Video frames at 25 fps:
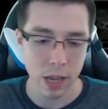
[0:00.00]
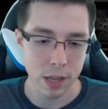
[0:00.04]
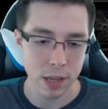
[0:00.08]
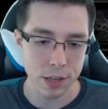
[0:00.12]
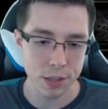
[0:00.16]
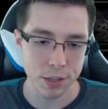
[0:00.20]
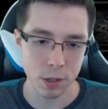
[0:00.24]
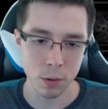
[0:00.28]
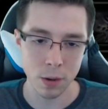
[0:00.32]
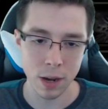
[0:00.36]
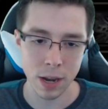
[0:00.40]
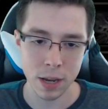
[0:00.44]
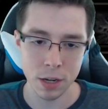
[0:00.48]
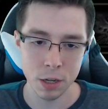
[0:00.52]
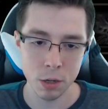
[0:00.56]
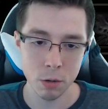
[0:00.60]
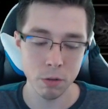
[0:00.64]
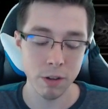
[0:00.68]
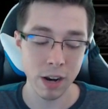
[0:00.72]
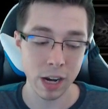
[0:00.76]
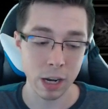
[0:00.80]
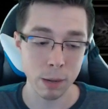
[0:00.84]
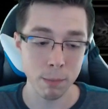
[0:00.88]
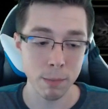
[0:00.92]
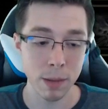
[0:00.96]
So I do
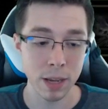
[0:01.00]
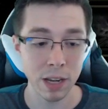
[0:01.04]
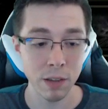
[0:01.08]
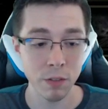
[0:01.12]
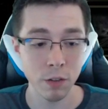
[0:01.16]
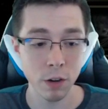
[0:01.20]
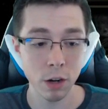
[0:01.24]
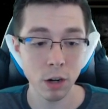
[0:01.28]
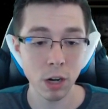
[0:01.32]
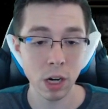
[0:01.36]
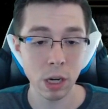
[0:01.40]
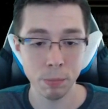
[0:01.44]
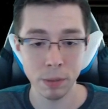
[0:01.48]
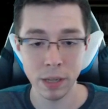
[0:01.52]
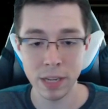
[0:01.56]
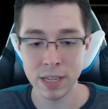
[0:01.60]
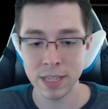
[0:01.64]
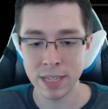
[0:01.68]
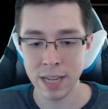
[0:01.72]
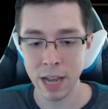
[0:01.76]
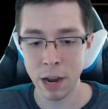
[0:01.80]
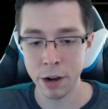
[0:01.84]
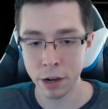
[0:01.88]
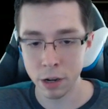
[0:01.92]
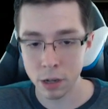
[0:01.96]
recommend, if you're going to play
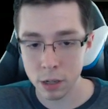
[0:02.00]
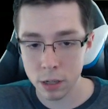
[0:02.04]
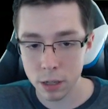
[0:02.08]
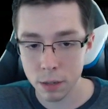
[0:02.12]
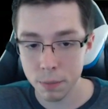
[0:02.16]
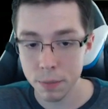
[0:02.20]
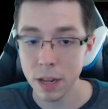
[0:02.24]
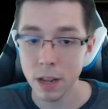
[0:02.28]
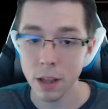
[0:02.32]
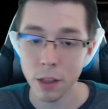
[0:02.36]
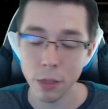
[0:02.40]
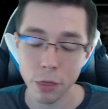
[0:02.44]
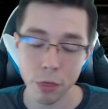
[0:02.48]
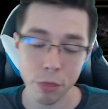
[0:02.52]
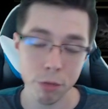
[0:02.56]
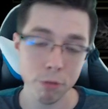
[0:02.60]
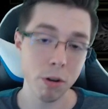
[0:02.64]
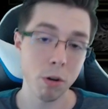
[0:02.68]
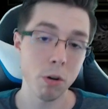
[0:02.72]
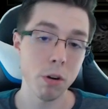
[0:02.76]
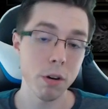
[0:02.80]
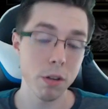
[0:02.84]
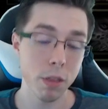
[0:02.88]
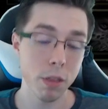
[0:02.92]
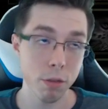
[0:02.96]
Scout at all,
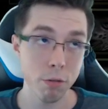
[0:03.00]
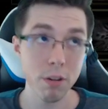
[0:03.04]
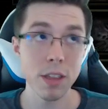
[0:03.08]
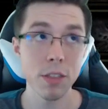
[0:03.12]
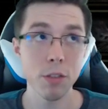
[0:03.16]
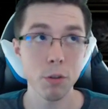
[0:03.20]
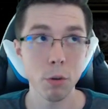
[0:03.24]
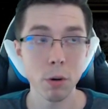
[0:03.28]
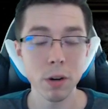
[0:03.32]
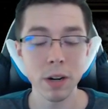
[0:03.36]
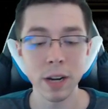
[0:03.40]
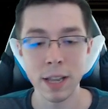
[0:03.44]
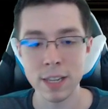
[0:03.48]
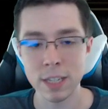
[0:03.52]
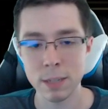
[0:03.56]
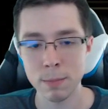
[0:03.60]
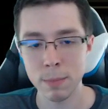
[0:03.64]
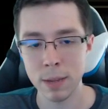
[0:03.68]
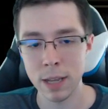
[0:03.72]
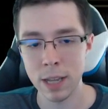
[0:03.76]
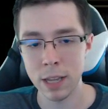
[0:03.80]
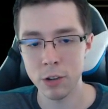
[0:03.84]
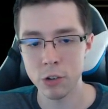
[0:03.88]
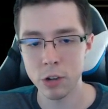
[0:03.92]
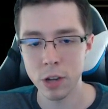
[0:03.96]
3 Thornhist
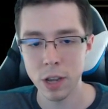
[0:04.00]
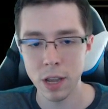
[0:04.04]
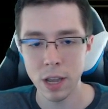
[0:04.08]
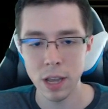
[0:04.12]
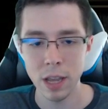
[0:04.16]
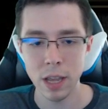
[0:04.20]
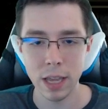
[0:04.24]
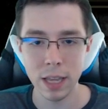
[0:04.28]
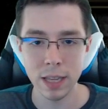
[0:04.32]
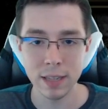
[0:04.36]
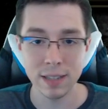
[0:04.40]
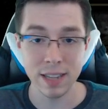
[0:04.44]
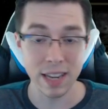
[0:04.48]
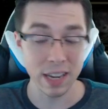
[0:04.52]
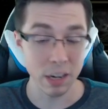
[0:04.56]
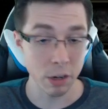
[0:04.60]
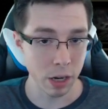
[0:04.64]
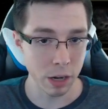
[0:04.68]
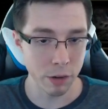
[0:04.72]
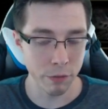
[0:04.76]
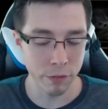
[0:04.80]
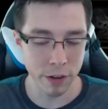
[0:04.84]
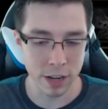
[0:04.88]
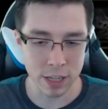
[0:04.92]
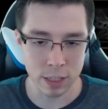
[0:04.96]
Mage is a
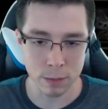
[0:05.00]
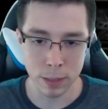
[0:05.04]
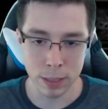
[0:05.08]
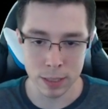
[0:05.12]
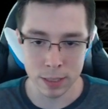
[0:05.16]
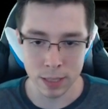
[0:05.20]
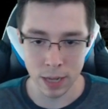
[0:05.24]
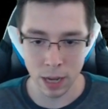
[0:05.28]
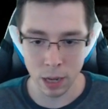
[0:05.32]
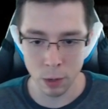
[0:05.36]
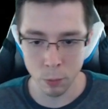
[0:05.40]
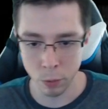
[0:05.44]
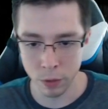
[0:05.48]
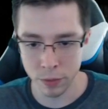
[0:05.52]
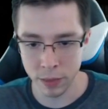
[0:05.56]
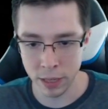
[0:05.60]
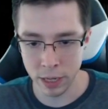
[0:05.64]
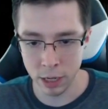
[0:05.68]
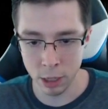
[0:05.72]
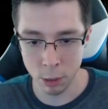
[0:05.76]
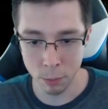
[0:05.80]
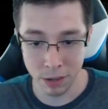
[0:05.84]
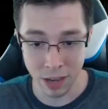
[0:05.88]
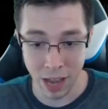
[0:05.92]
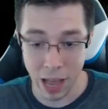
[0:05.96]
good investment and one that
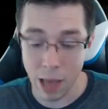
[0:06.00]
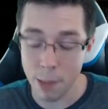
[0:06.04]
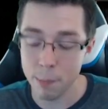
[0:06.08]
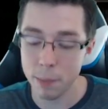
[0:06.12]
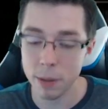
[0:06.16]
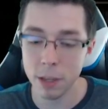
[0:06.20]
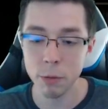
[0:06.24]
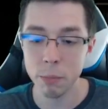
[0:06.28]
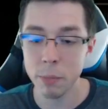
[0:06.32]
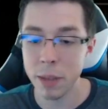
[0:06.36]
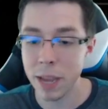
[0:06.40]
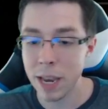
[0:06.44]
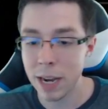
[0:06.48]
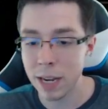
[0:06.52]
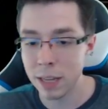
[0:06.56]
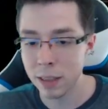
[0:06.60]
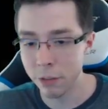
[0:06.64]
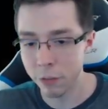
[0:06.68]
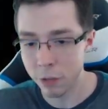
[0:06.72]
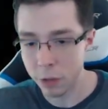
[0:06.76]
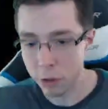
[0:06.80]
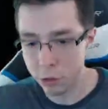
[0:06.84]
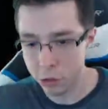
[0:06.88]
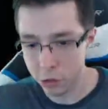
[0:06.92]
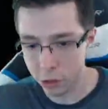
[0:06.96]
you'll be happy you made in
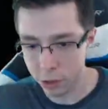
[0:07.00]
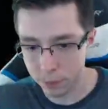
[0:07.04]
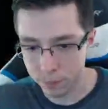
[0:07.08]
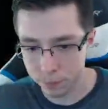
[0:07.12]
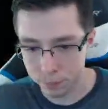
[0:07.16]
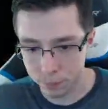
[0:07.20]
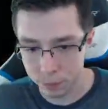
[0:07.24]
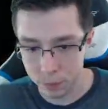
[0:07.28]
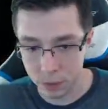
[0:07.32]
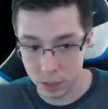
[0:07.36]
the future.